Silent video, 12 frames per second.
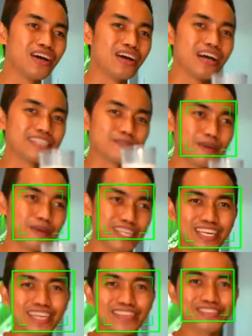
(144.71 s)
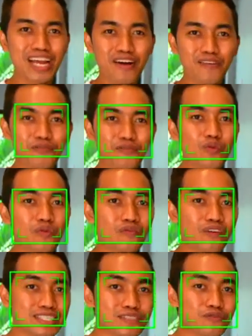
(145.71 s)
especially junk food,
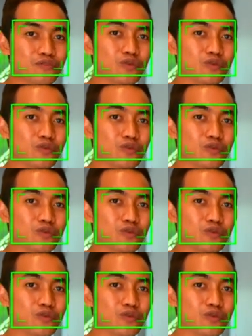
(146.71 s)
fast food.